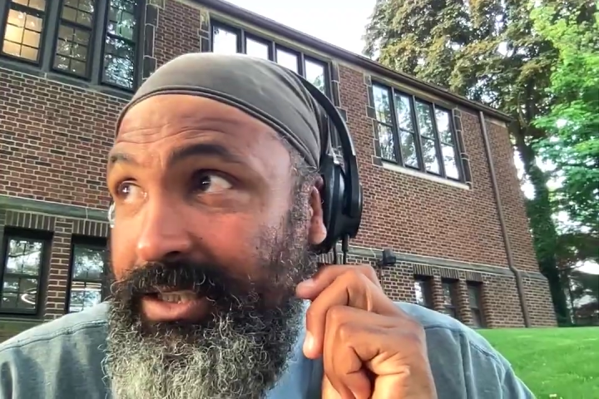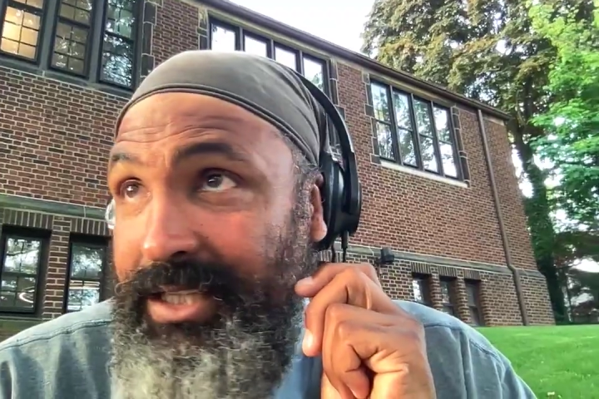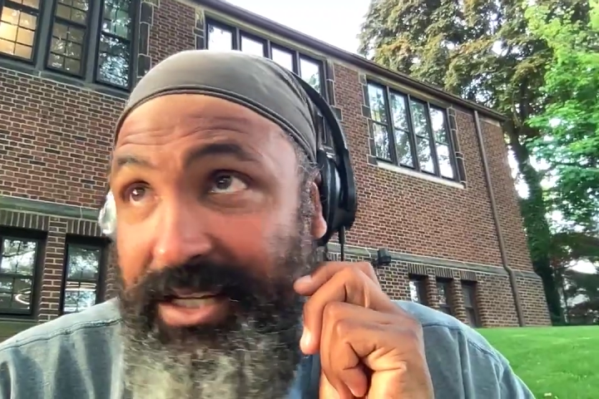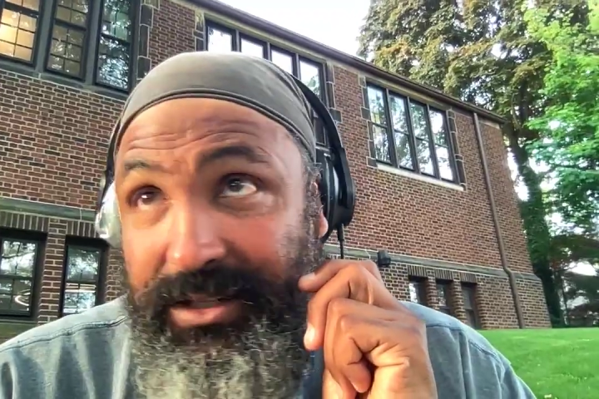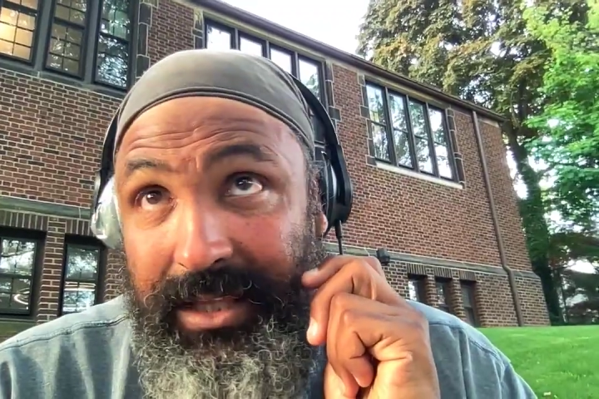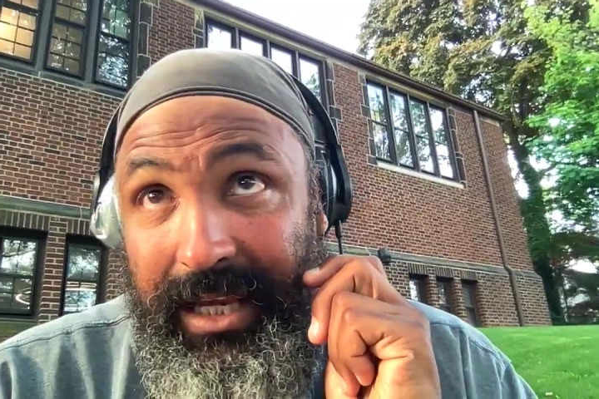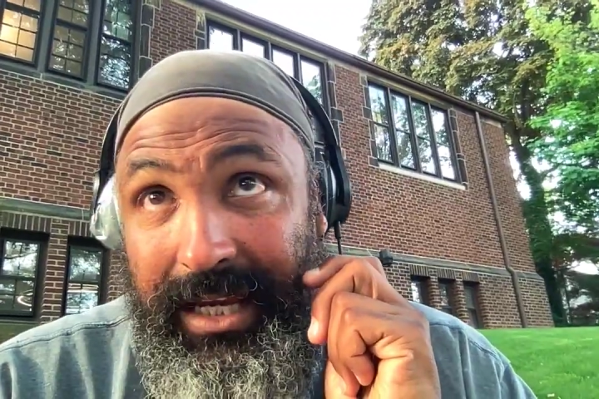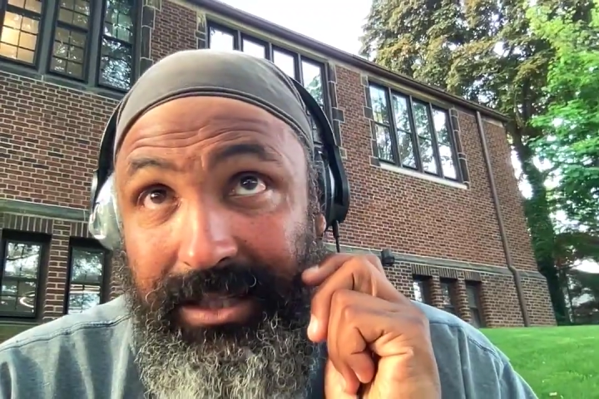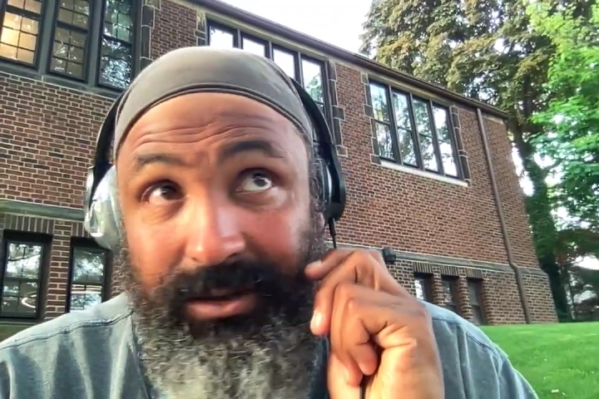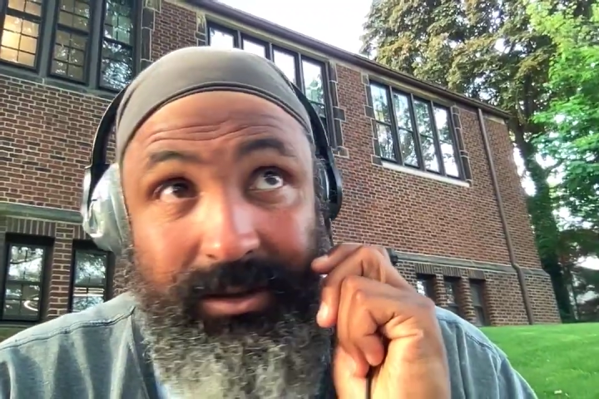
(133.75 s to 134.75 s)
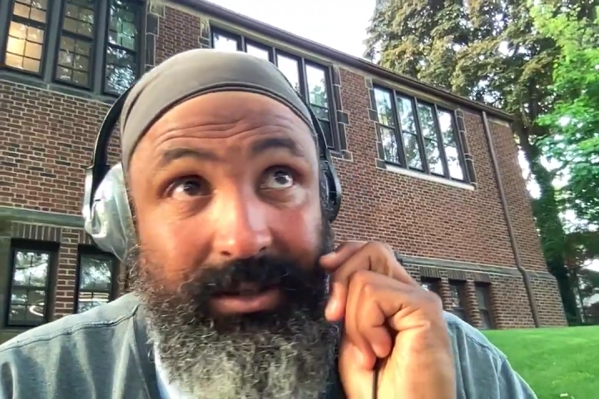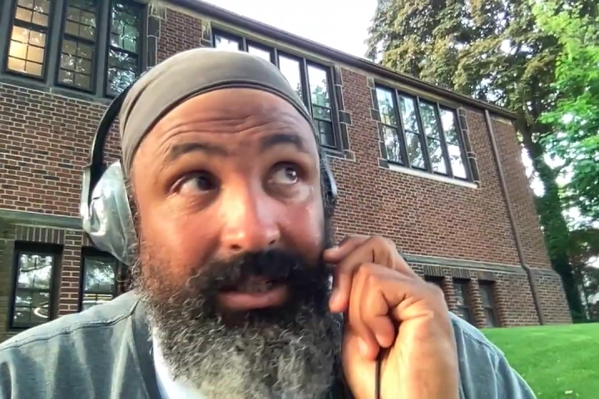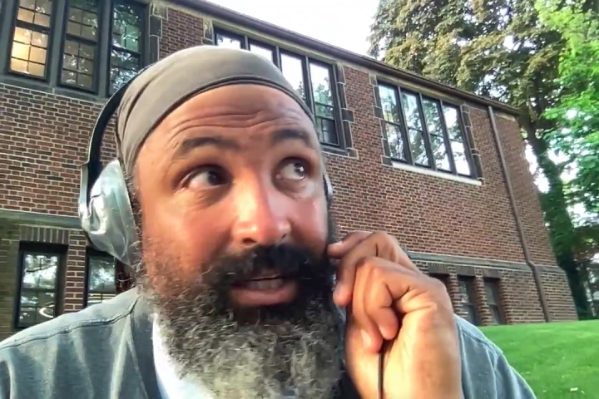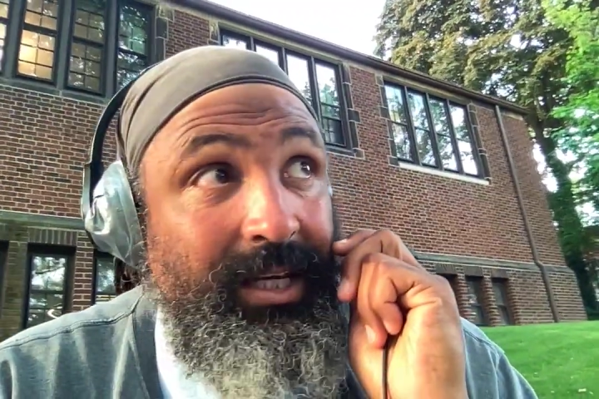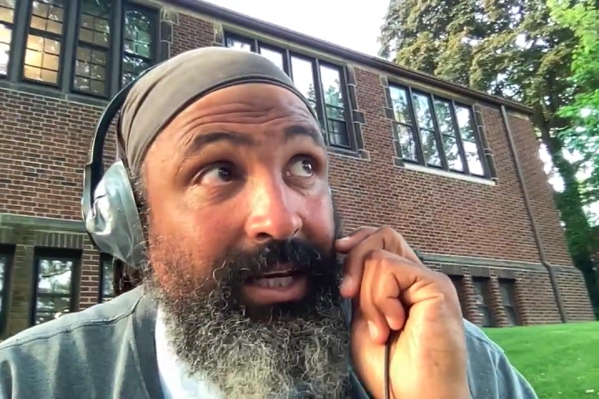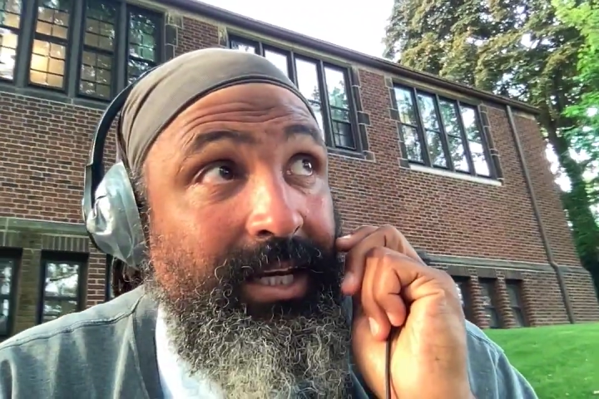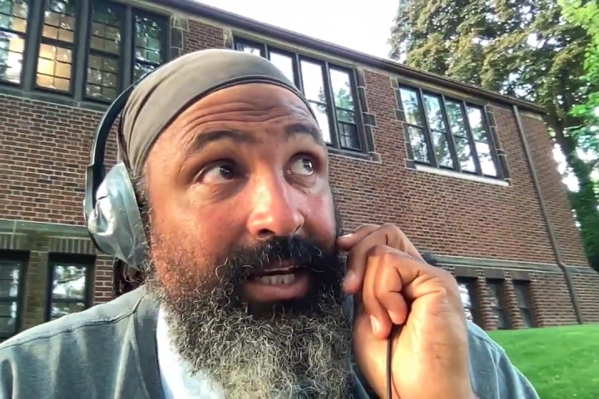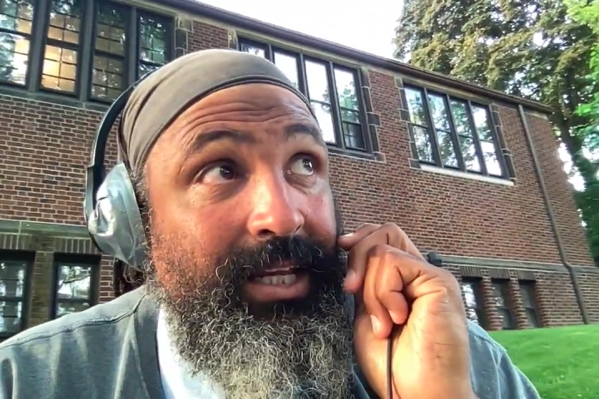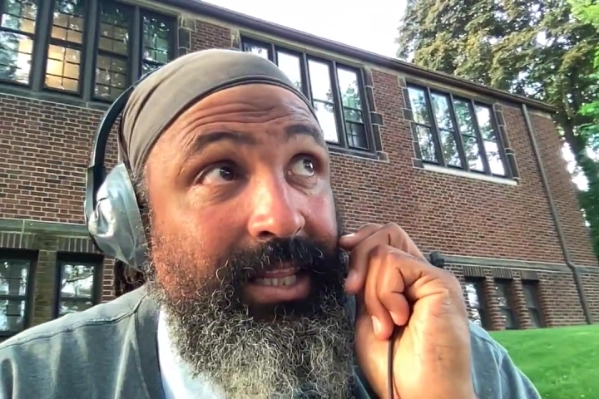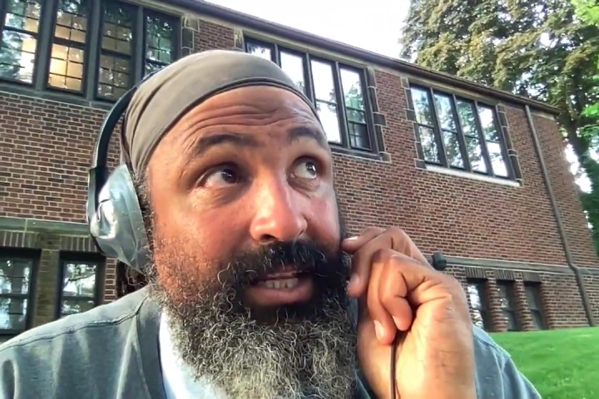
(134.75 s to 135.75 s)
These are the answers.
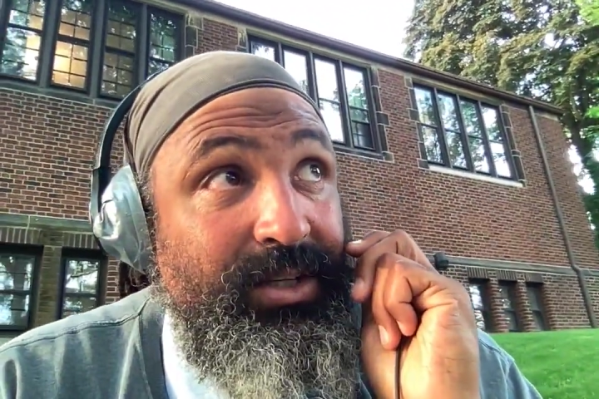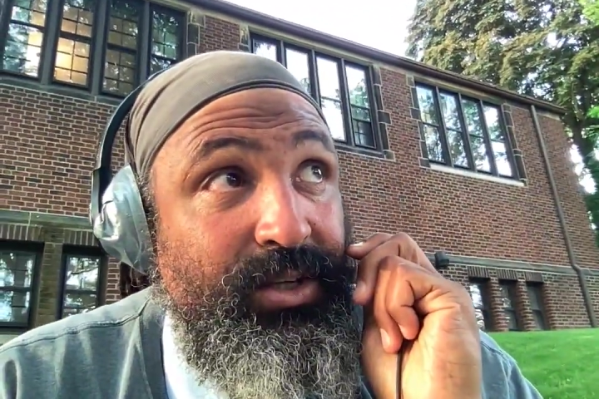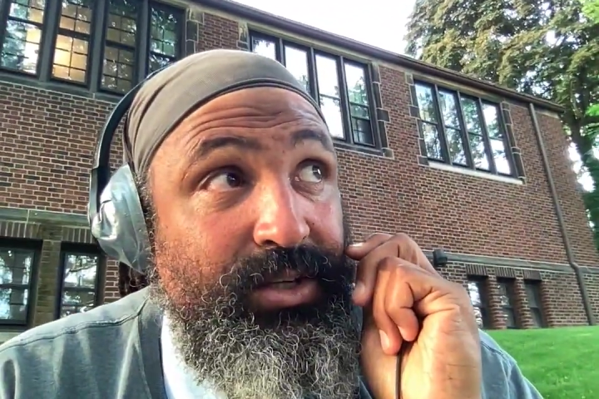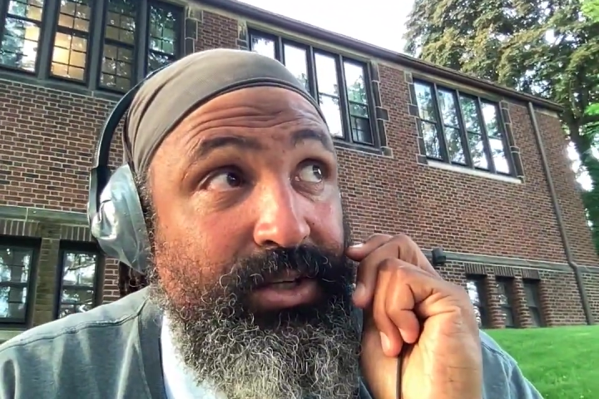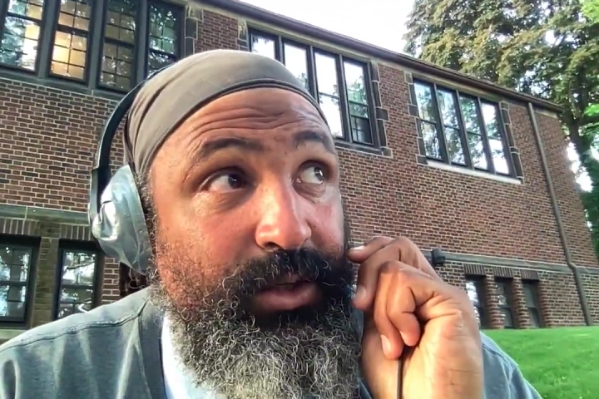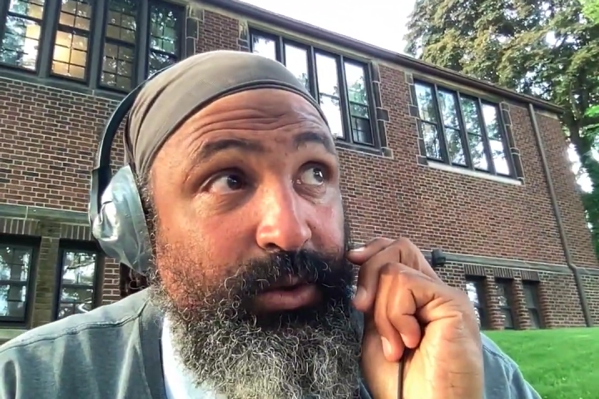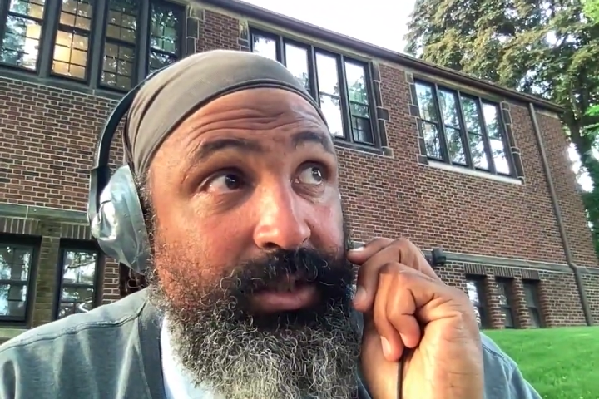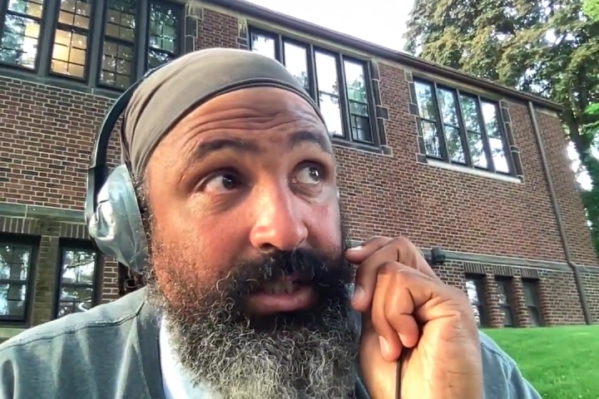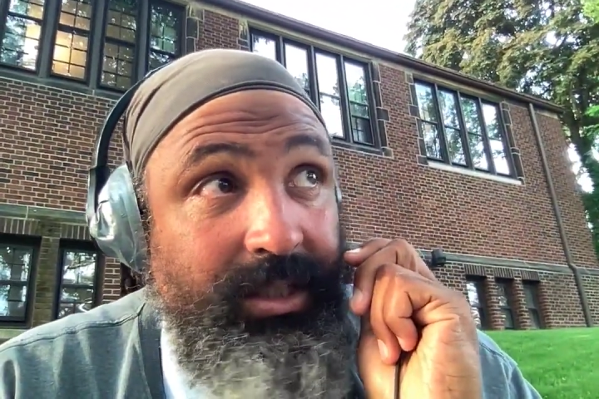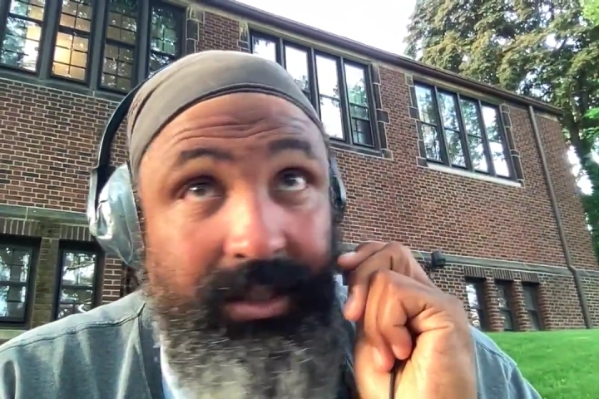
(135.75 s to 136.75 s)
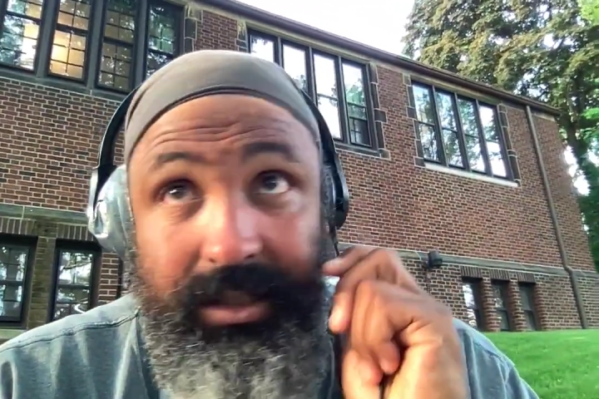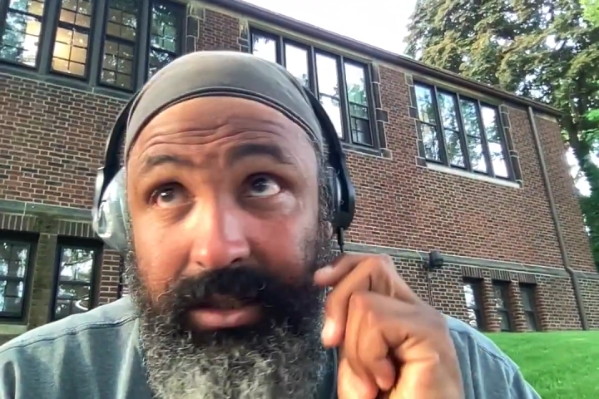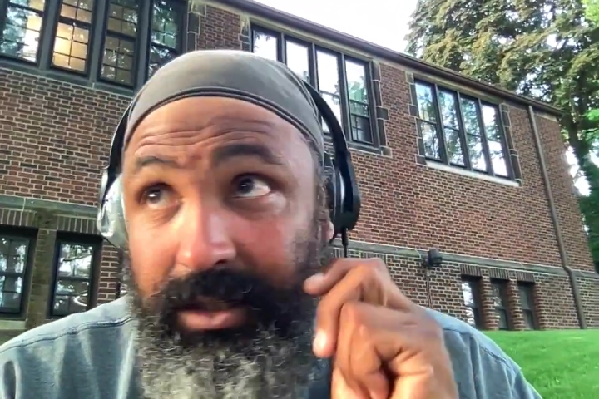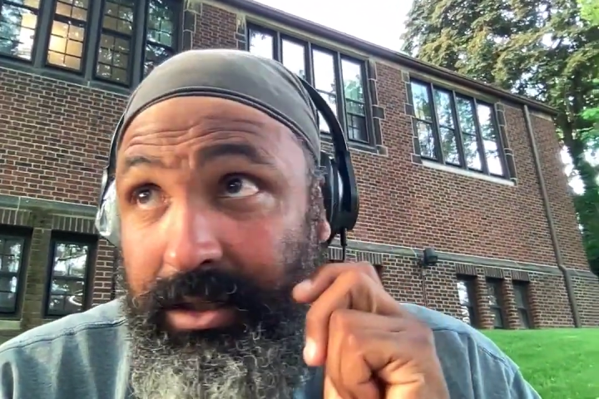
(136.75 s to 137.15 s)
These are the solutions.